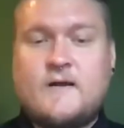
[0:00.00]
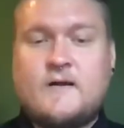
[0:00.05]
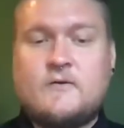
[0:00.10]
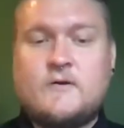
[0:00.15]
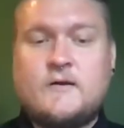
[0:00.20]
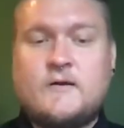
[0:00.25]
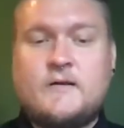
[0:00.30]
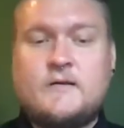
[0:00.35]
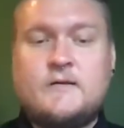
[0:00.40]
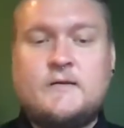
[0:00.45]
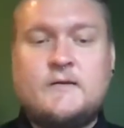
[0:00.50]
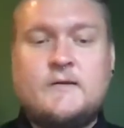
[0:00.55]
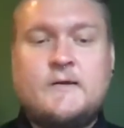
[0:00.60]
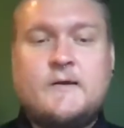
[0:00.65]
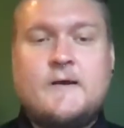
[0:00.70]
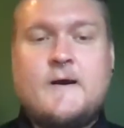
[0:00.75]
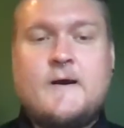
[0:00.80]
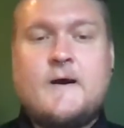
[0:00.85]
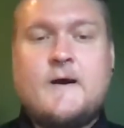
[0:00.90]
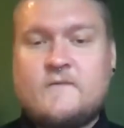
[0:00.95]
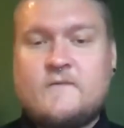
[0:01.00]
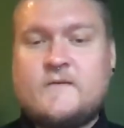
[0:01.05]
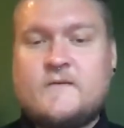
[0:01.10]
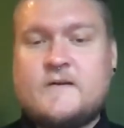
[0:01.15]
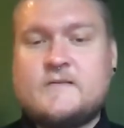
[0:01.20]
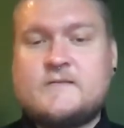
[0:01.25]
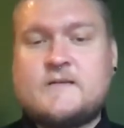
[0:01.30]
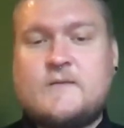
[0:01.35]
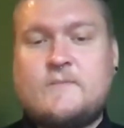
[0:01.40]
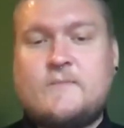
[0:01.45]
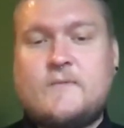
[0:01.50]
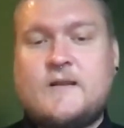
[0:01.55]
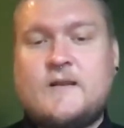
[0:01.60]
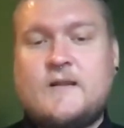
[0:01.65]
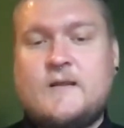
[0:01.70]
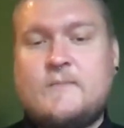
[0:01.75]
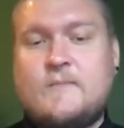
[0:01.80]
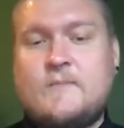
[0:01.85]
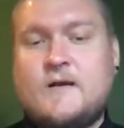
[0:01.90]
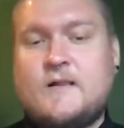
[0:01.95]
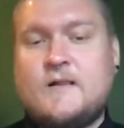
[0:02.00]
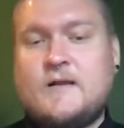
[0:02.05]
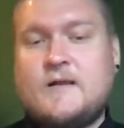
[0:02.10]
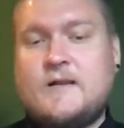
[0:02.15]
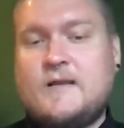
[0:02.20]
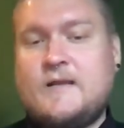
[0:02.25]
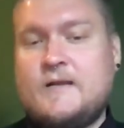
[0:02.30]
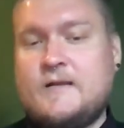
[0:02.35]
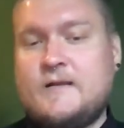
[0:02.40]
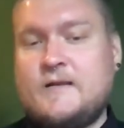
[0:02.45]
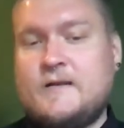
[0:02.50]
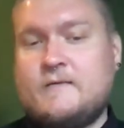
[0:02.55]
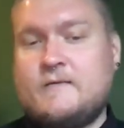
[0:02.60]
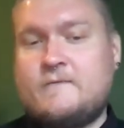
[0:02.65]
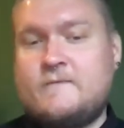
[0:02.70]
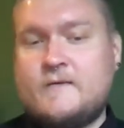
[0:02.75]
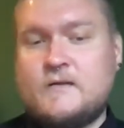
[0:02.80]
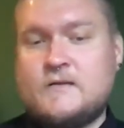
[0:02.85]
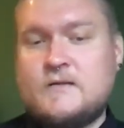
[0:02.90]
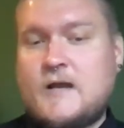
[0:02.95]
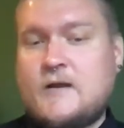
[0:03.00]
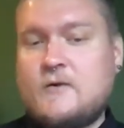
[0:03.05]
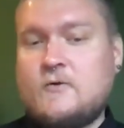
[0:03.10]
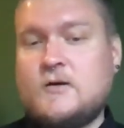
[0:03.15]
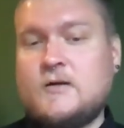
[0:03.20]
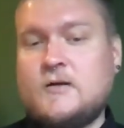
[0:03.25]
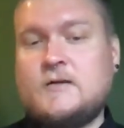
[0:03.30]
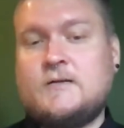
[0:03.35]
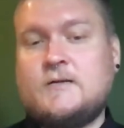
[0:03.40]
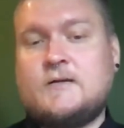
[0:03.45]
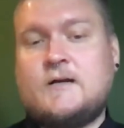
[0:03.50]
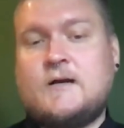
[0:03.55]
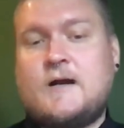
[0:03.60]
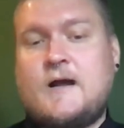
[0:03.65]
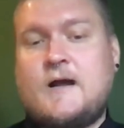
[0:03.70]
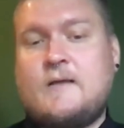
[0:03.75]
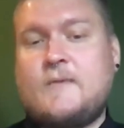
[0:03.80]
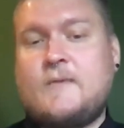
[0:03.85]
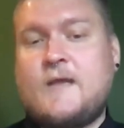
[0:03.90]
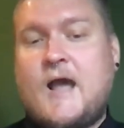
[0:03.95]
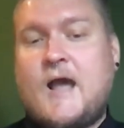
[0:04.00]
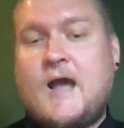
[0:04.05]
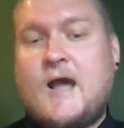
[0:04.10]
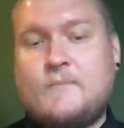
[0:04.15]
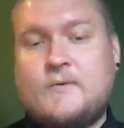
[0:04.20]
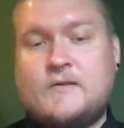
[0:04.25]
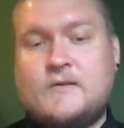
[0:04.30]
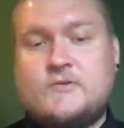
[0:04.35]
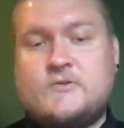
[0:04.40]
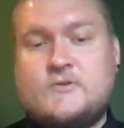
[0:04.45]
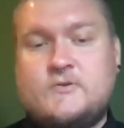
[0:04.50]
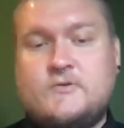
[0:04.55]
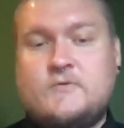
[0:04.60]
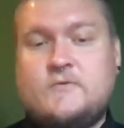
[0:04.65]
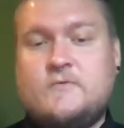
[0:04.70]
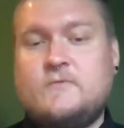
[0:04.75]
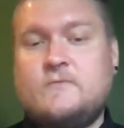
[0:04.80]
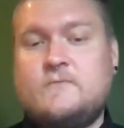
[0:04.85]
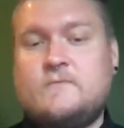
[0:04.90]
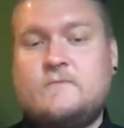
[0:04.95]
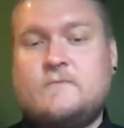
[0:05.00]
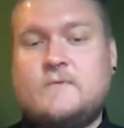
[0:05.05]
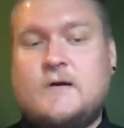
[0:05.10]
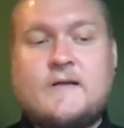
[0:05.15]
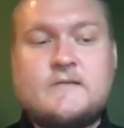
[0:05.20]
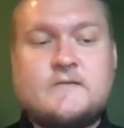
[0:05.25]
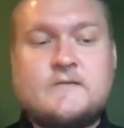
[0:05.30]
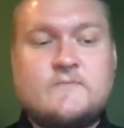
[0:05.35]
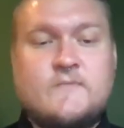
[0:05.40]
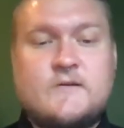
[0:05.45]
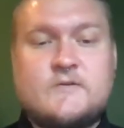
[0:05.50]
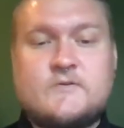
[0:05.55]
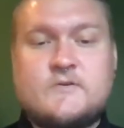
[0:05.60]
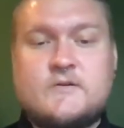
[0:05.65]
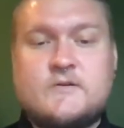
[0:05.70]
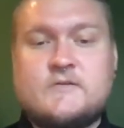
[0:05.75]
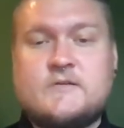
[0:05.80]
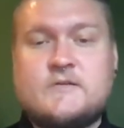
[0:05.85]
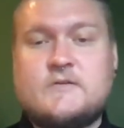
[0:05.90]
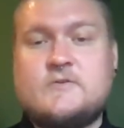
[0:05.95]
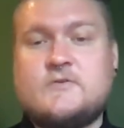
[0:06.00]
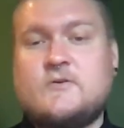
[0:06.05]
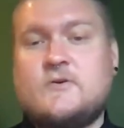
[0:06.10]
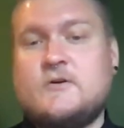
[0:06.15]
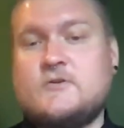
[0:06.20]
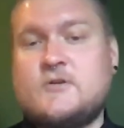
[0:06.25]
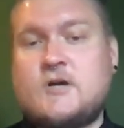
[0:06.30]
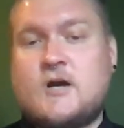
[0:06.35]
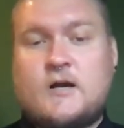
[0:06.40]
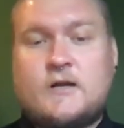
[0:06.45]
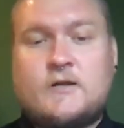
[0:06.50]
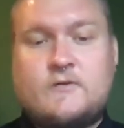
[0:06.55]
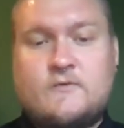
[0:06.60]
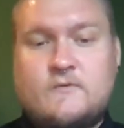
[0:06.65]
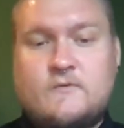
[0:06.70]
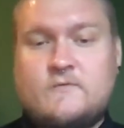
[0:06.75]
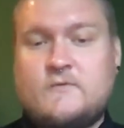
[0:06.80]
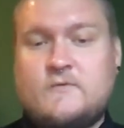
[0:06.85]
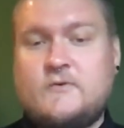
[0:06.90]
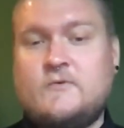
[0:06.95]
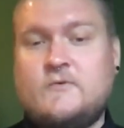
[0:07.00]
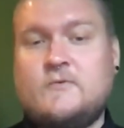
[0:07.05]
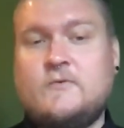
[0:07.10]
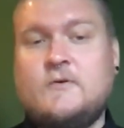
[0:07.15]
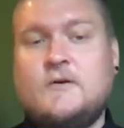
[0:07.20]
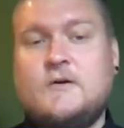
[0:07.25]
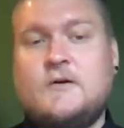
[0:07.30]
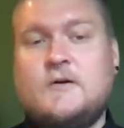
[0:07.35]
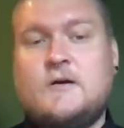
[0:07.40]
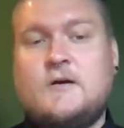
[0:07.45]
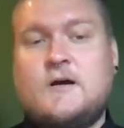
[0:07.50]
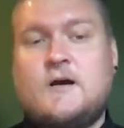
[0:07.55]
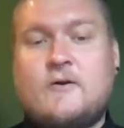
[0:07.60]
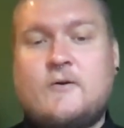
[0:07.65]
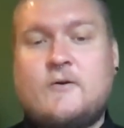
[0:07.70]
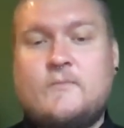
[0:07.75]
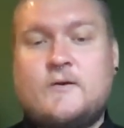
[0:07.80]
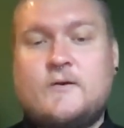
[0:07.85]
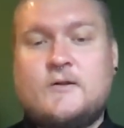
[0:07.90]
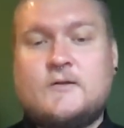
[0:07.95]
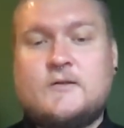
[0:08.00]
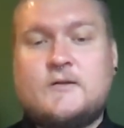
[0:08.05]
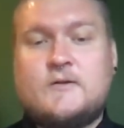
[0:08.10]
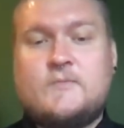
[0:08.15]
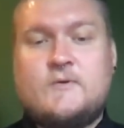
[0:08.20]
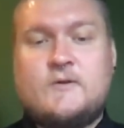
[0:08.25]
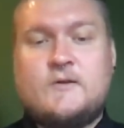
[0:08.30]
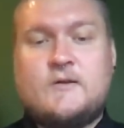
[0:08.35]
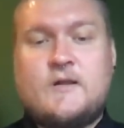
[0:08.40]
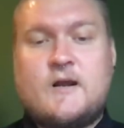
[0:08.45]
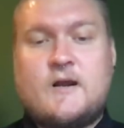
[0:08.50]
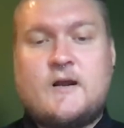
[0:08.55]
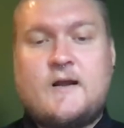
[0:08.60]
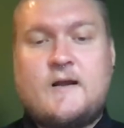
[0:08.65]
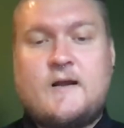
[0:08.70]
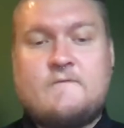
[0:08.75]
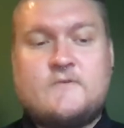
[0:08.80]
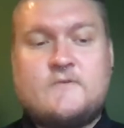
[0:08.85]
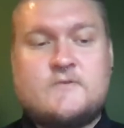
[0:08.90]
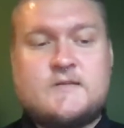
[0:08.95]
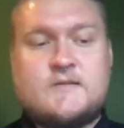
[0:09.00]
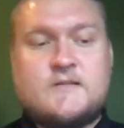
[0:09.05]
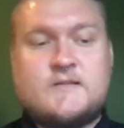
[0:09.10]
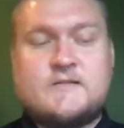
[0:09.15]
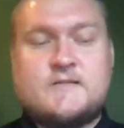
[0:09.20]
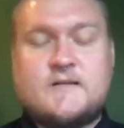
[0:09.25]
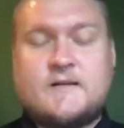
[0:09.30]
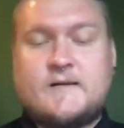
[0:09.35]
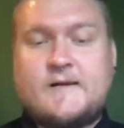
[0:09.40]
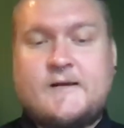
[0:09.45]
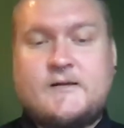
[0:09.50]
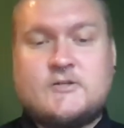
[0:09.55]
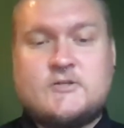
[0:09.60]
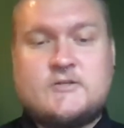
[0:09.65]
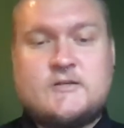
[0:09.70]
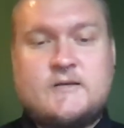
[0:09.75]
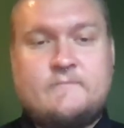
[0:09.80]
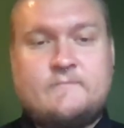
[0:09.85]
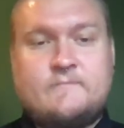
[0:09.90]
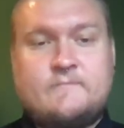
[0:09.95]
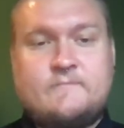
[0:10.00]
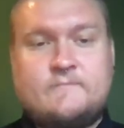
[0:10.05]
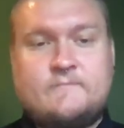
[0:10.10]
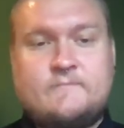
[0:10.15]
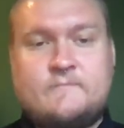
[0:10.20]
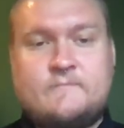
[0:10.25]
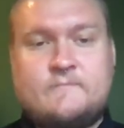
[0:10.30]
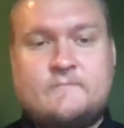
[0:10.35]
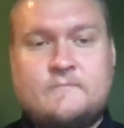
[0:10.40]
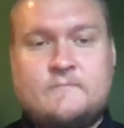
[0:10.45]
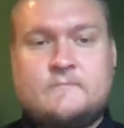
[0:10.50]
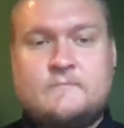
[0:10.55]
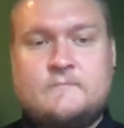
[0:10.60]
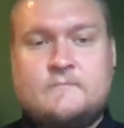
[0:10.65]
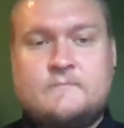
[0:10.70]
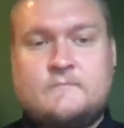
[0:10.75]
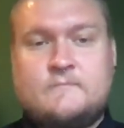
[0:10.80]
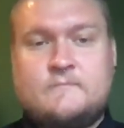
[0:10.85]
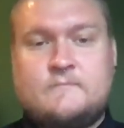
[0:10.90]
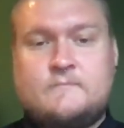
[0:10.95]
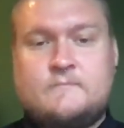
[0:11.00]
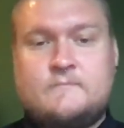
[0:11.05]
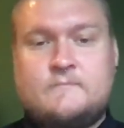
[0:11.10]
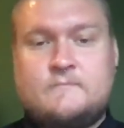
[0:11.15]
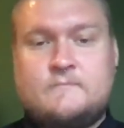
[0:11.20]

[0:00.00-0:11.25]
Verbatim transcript: or Filecoin, feel free to send me an email at ian at fil.org. Uh, I'd be happy to find some resources or talk you through how to build a community archive using this technology. And